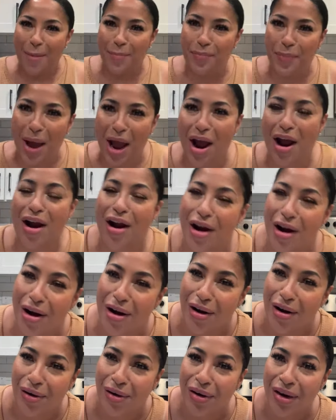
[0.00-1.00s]

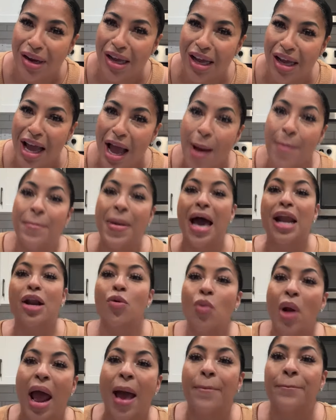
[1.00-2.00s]
rapper. By
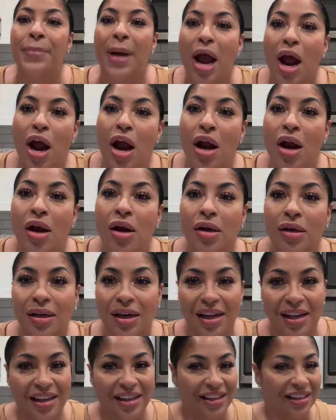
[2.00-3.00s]
the rapper.